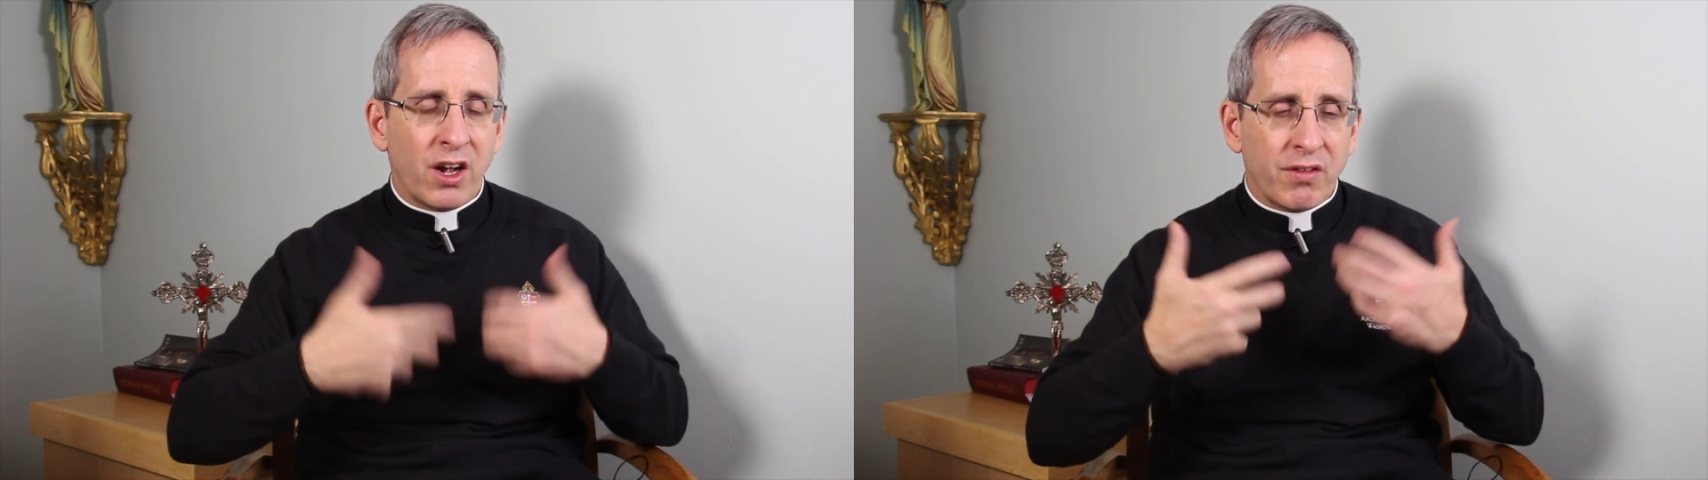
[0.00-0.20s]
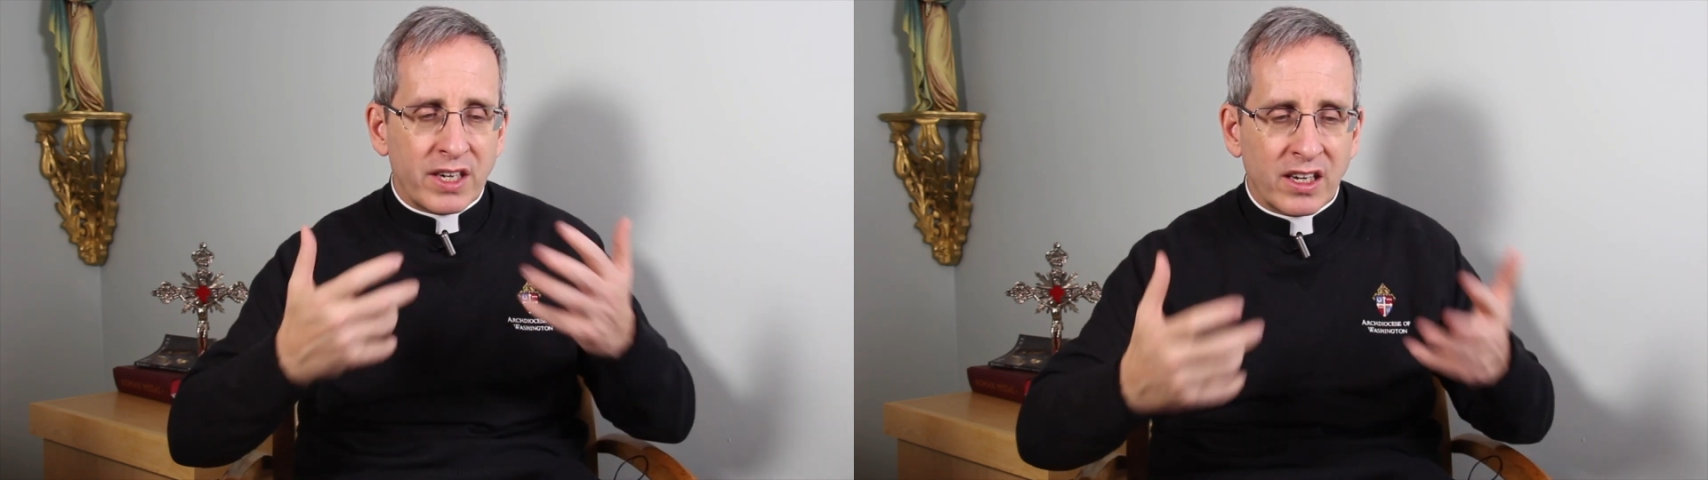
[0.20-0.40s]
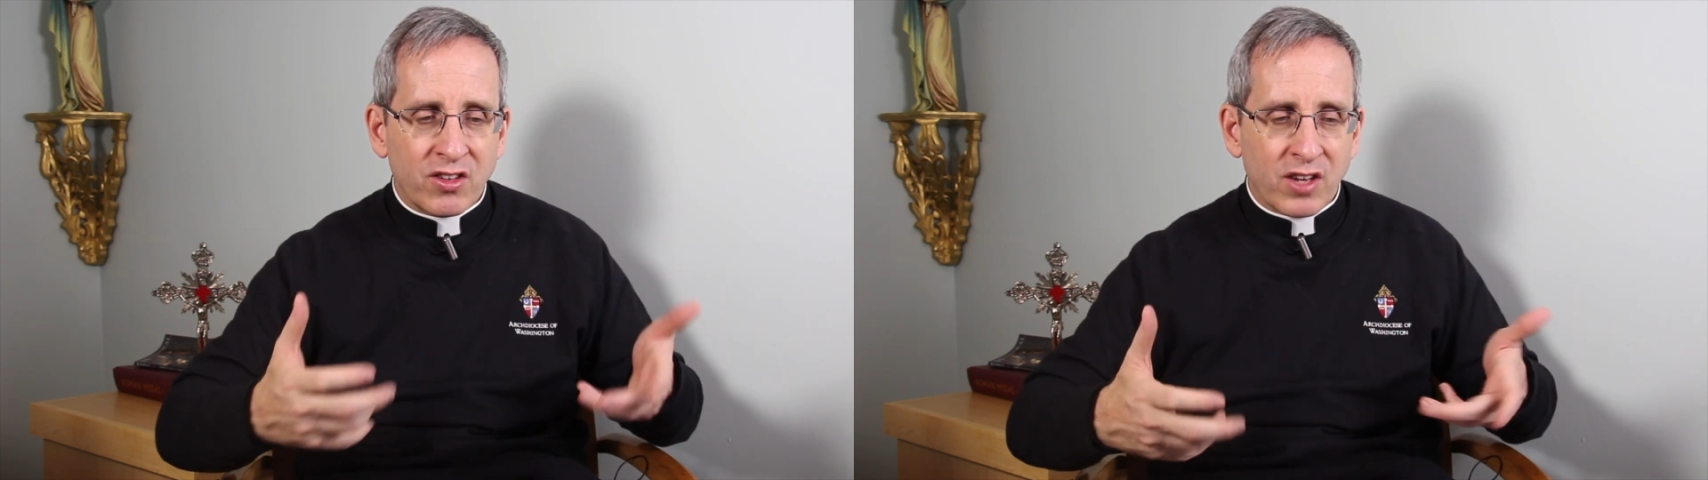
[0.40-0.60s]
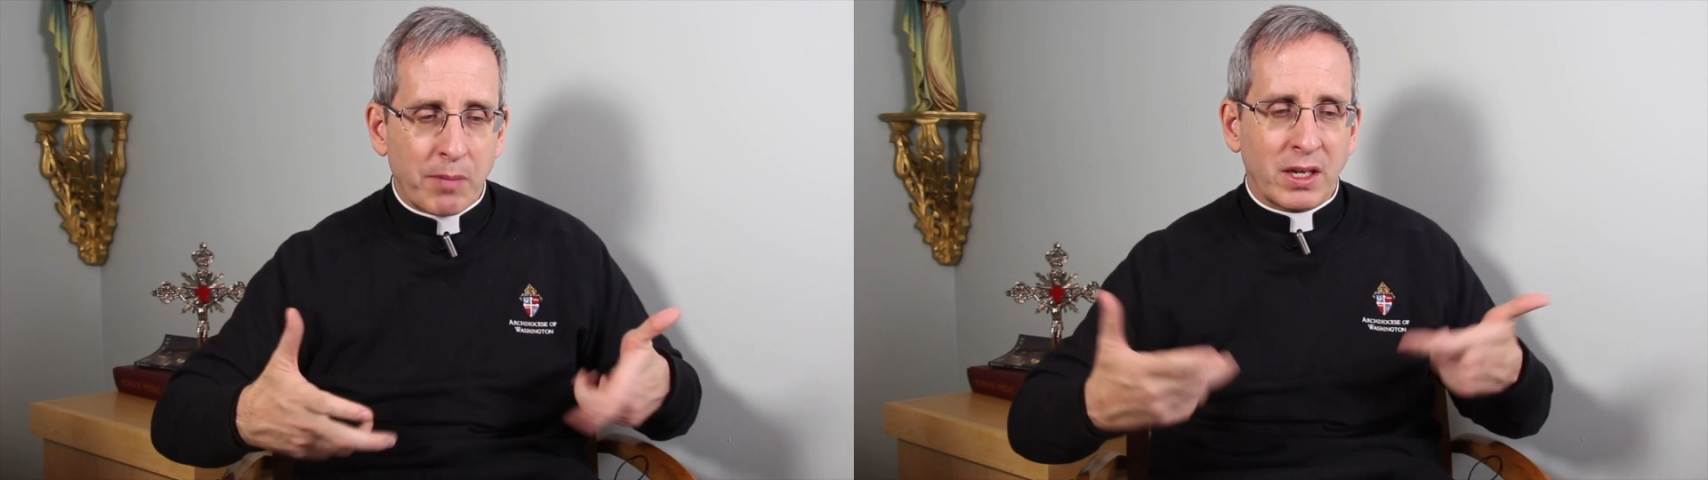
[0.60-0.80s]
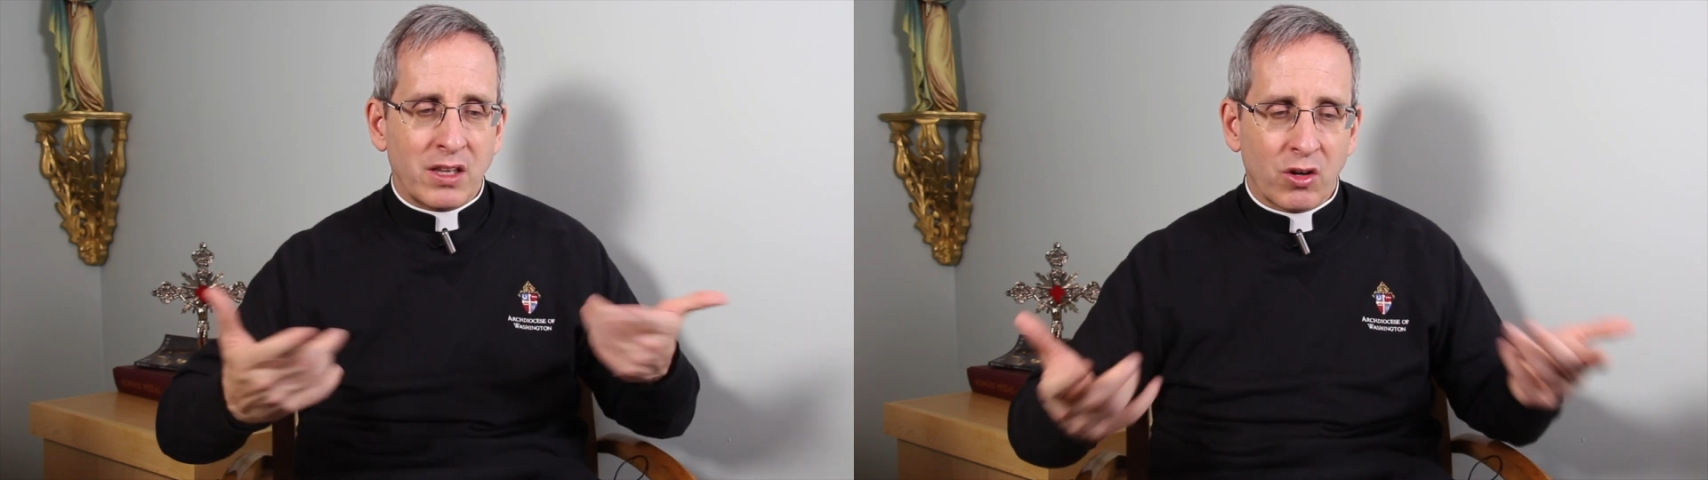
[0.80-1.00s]
of and
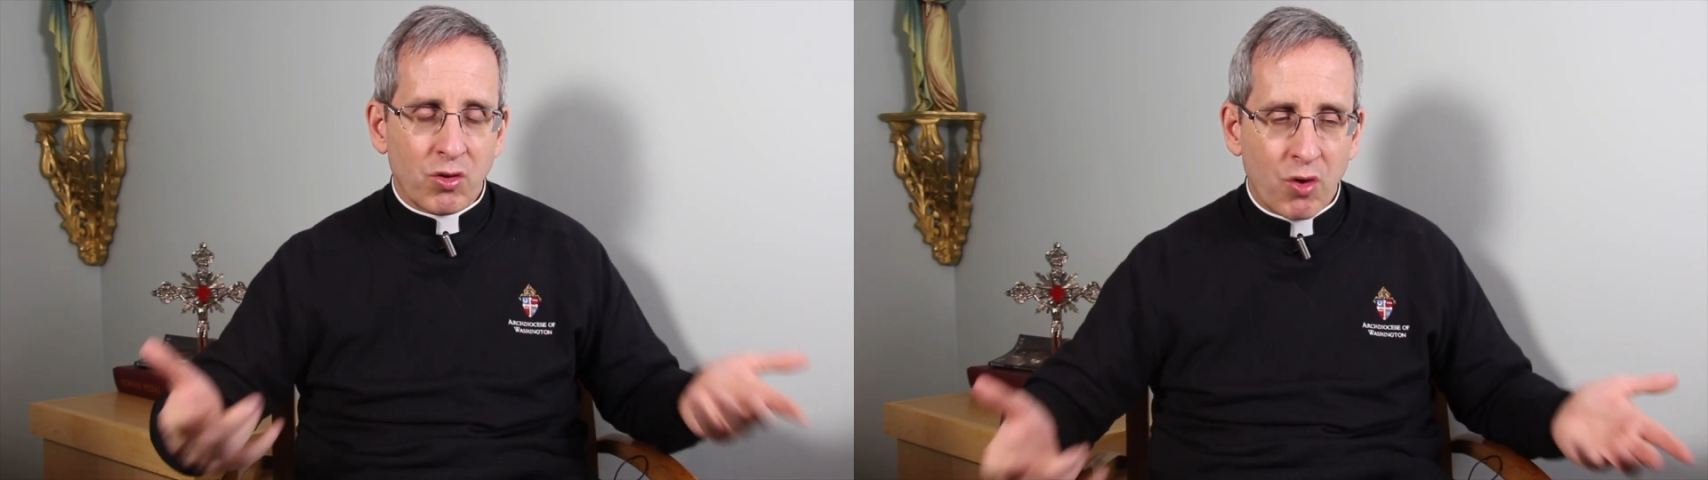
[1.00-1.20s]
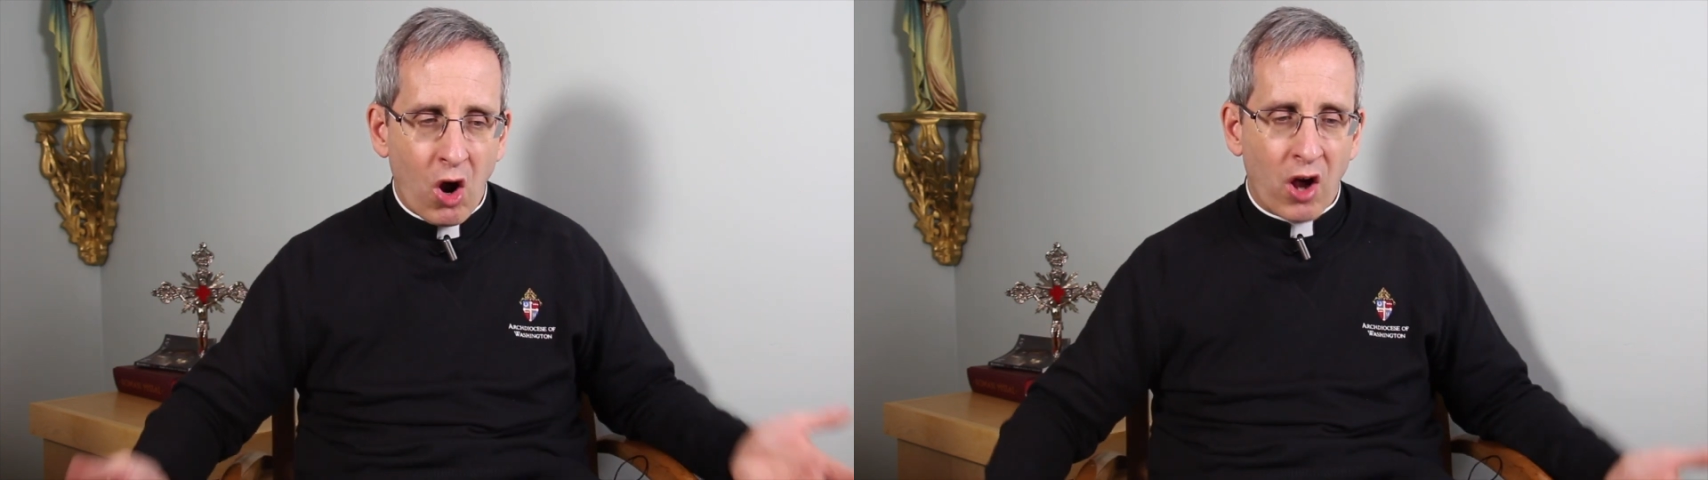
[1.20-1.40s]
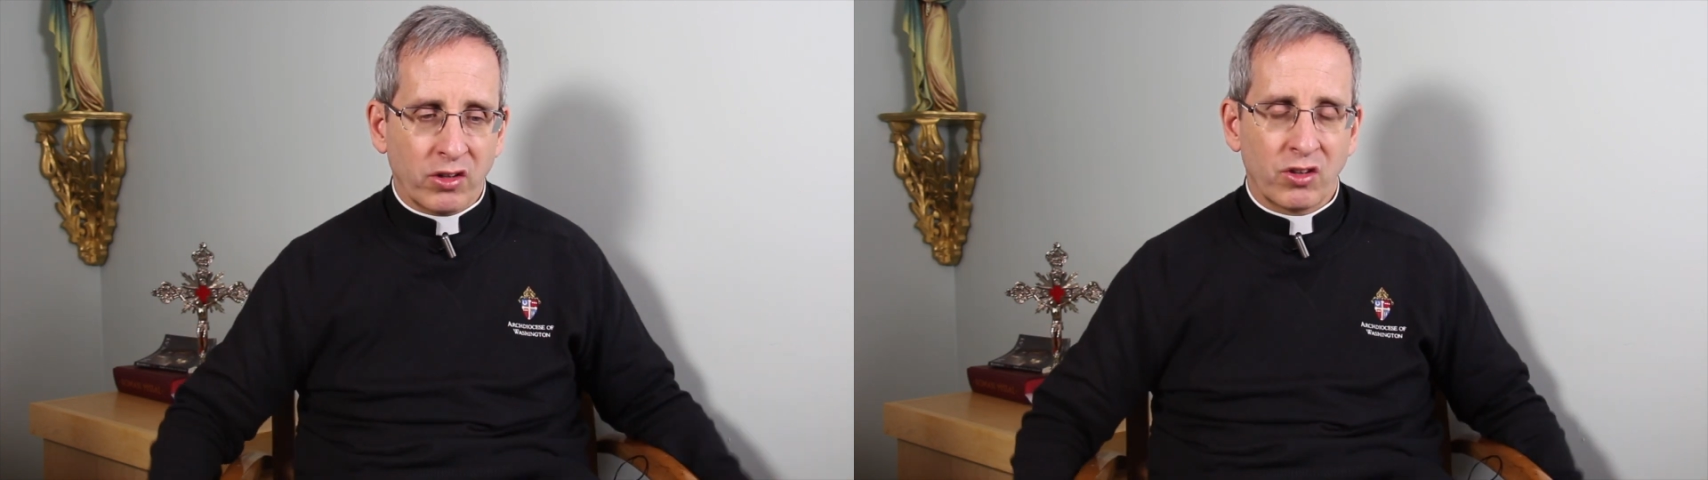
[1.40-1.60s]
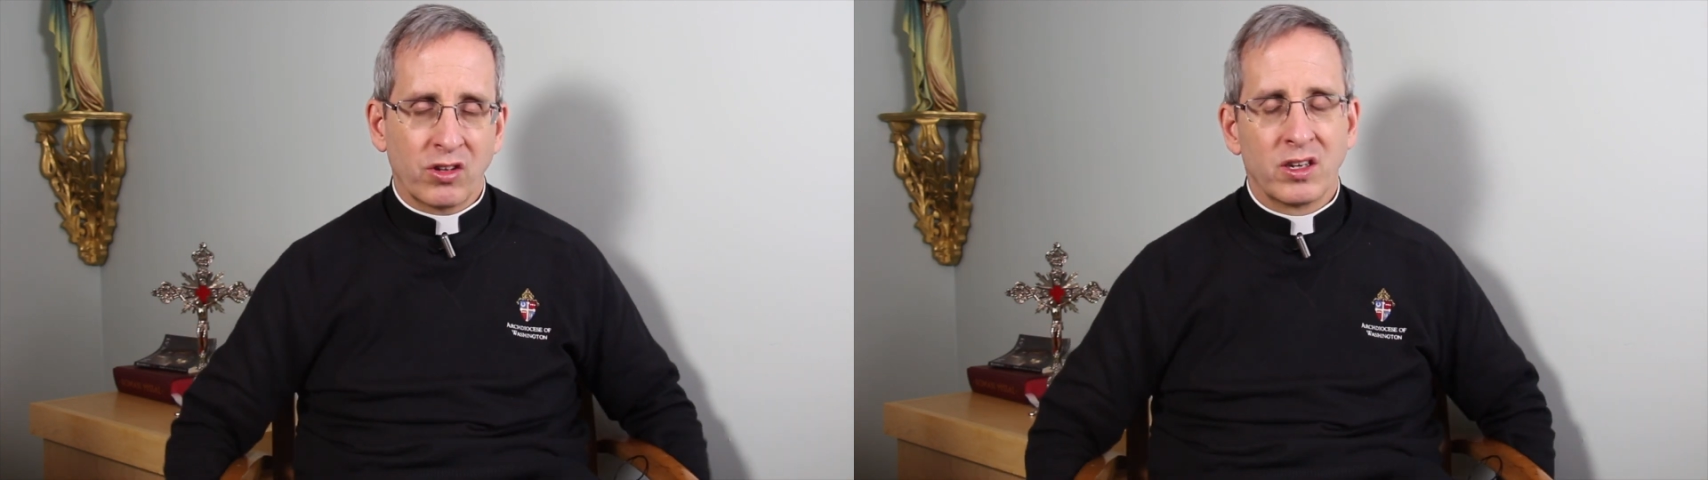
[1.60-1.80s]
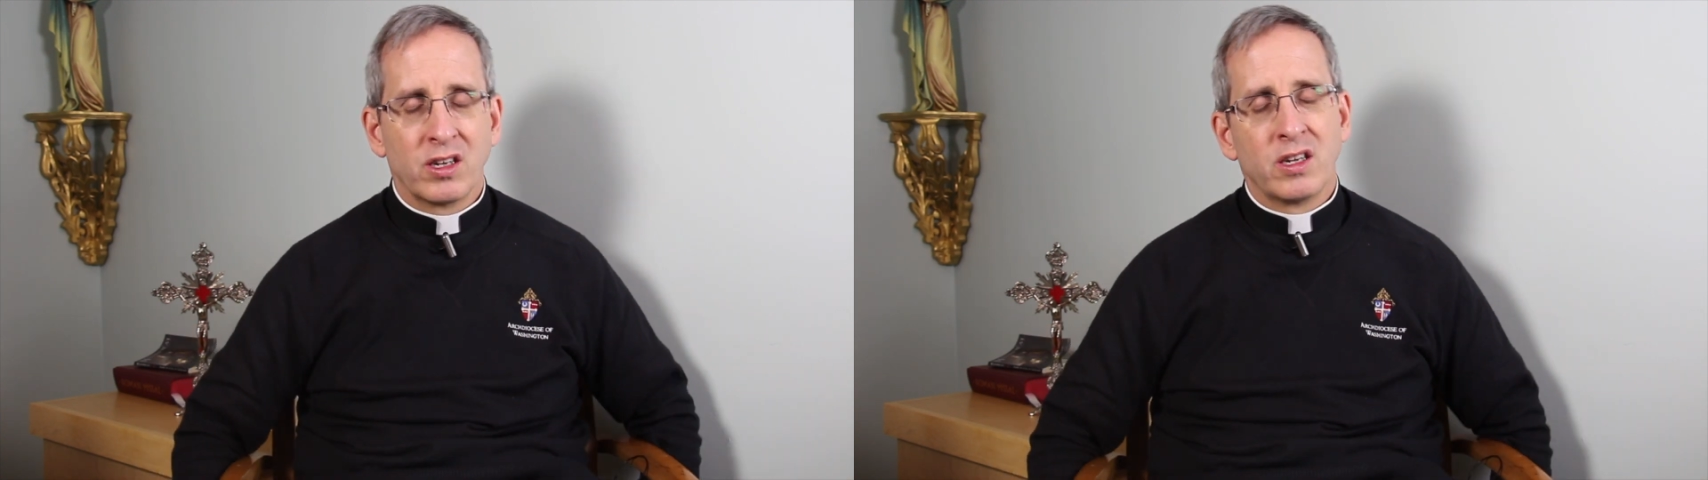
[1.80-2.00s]
accepting the cross.